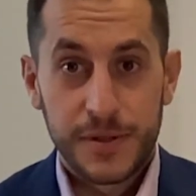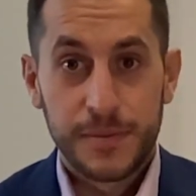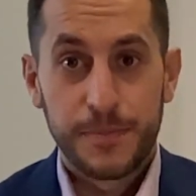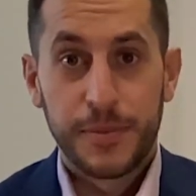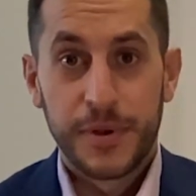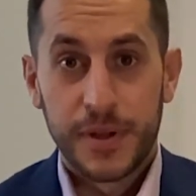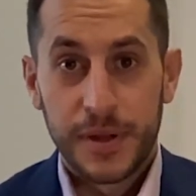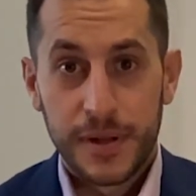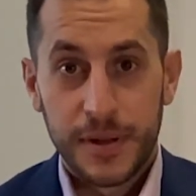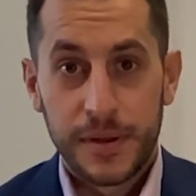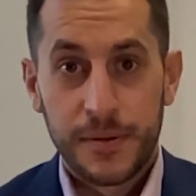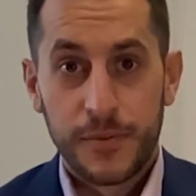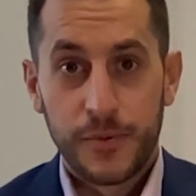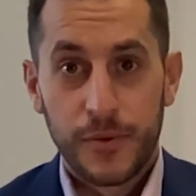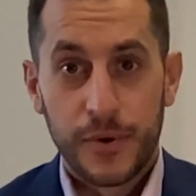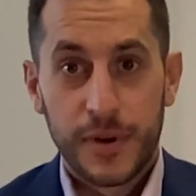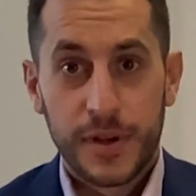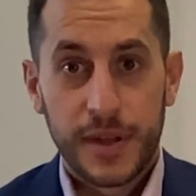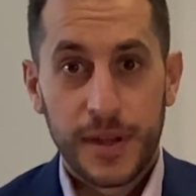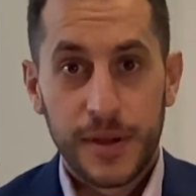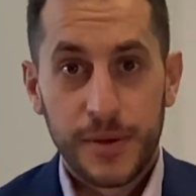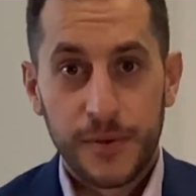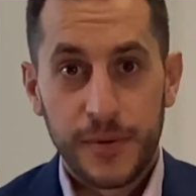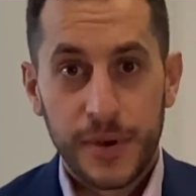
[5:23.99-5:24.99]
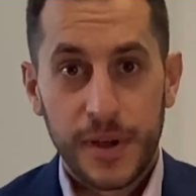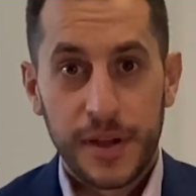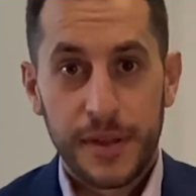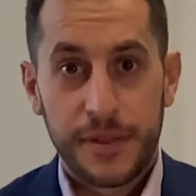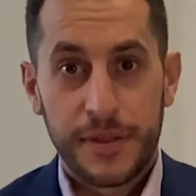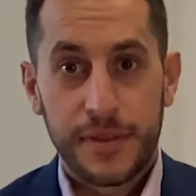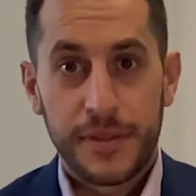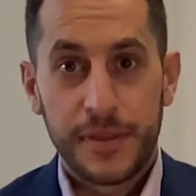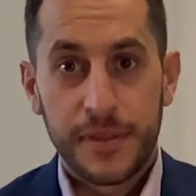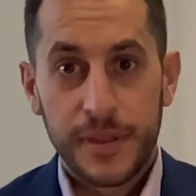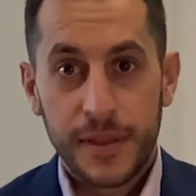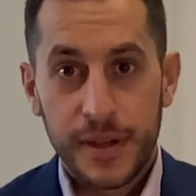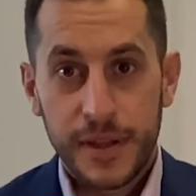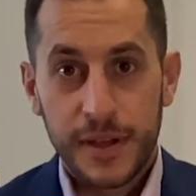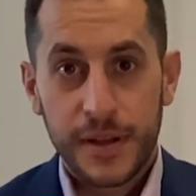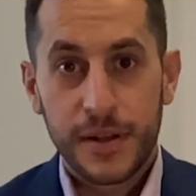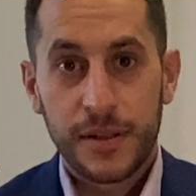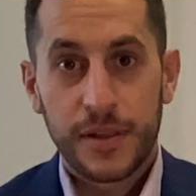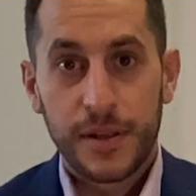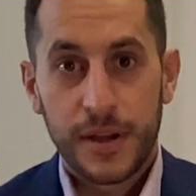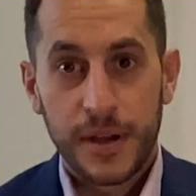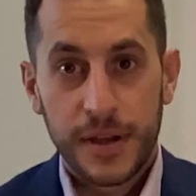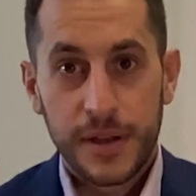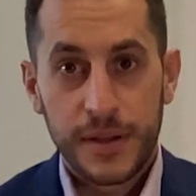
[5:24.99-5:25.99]
but working with the
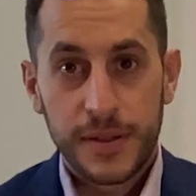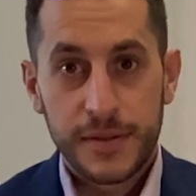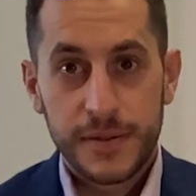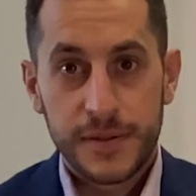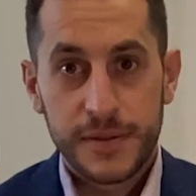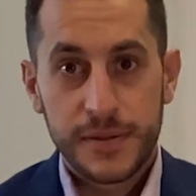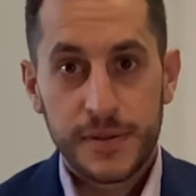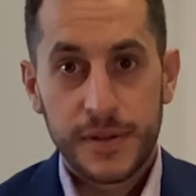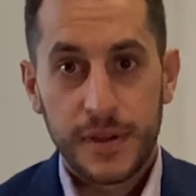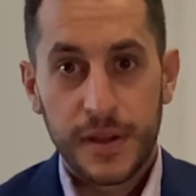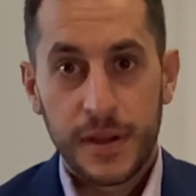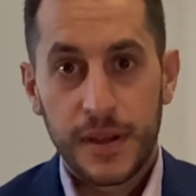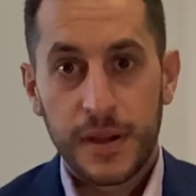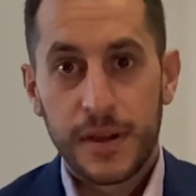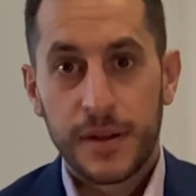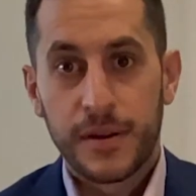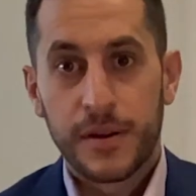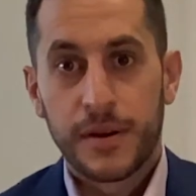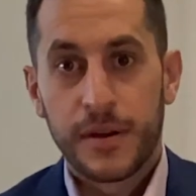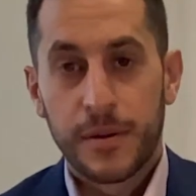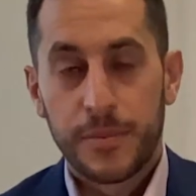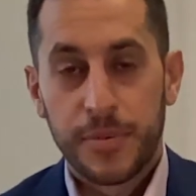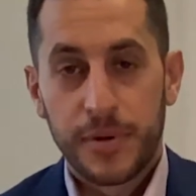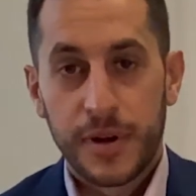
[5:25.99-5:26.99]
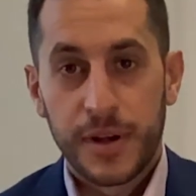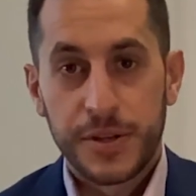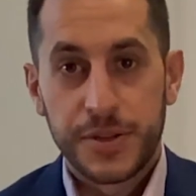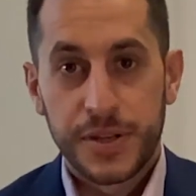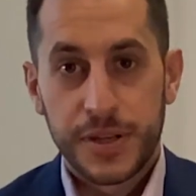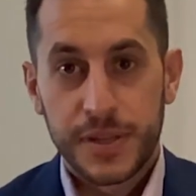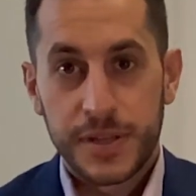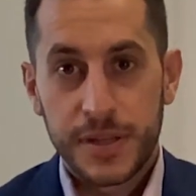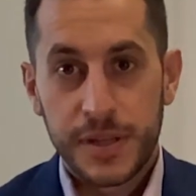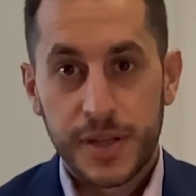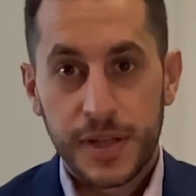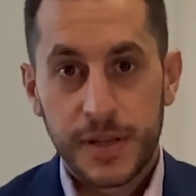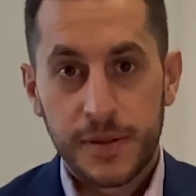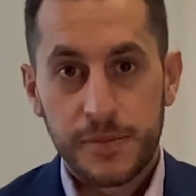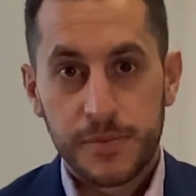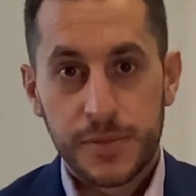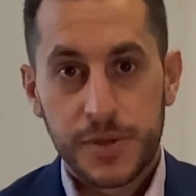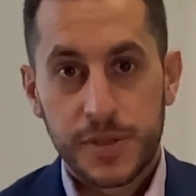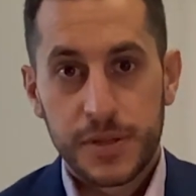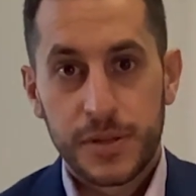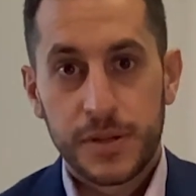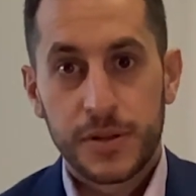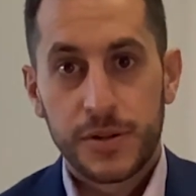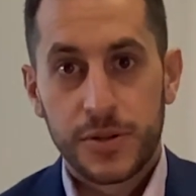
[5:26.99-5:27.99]
client and our project
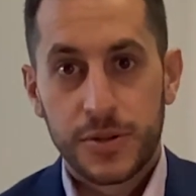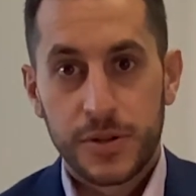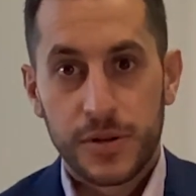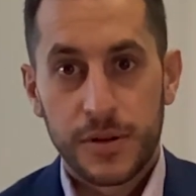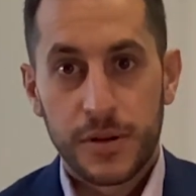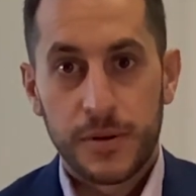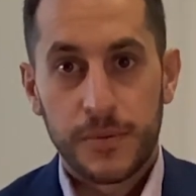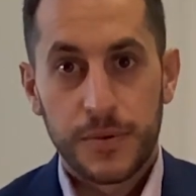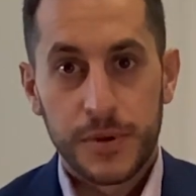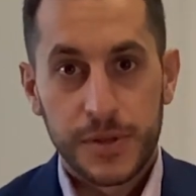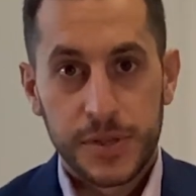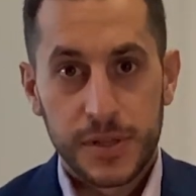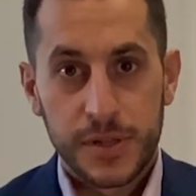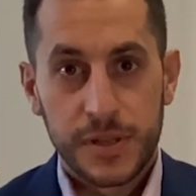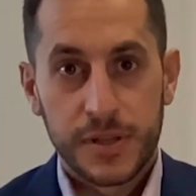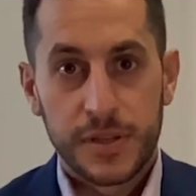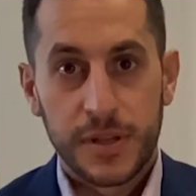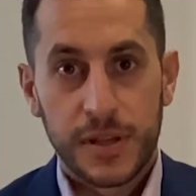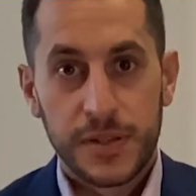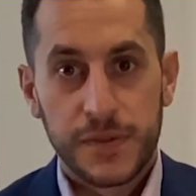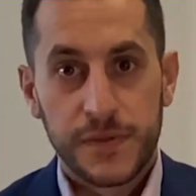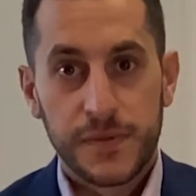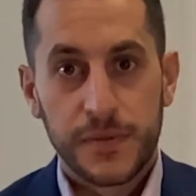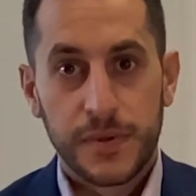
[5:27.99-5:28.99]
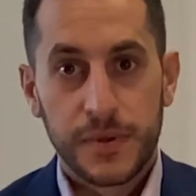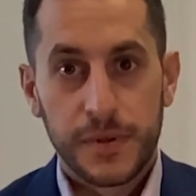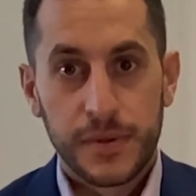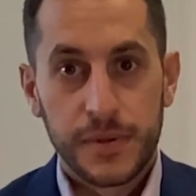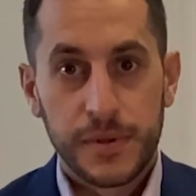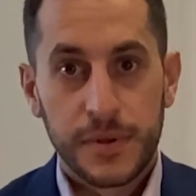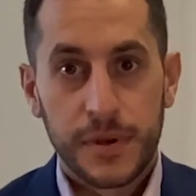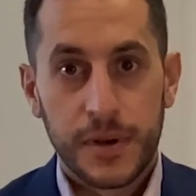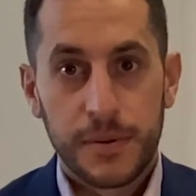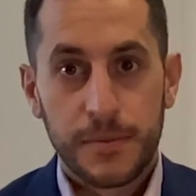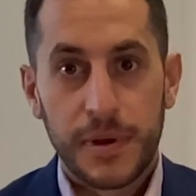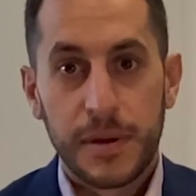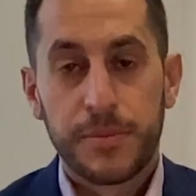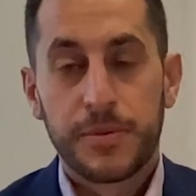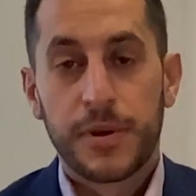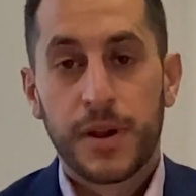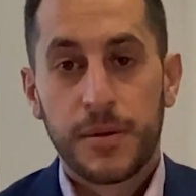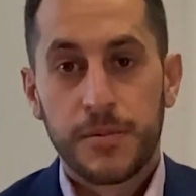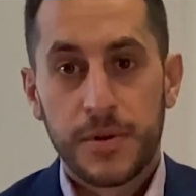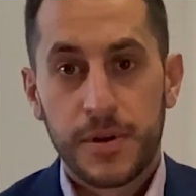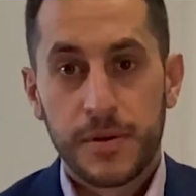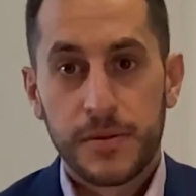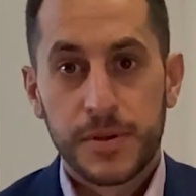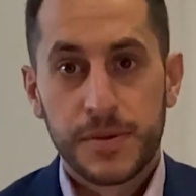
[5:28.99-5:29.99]
teams to ensure we're successful are my
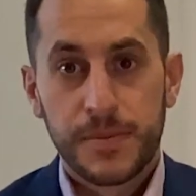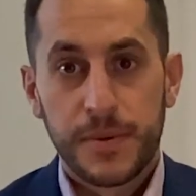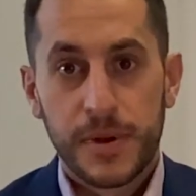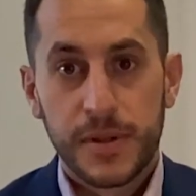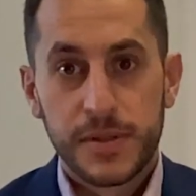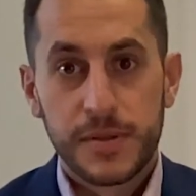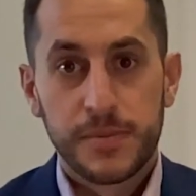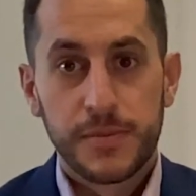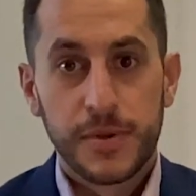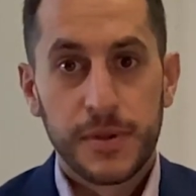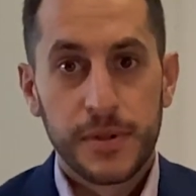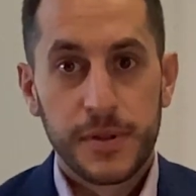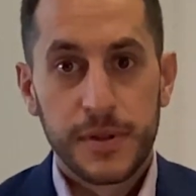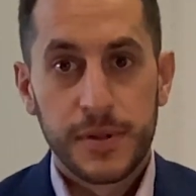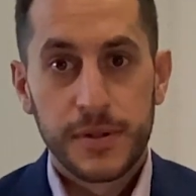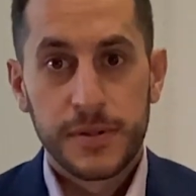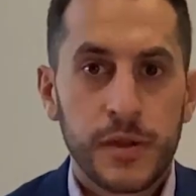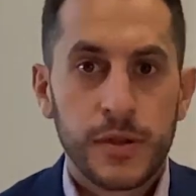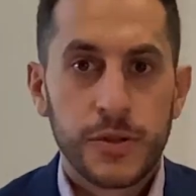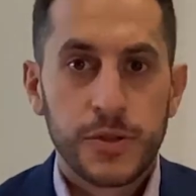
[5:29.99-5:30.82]
primary responsibilities.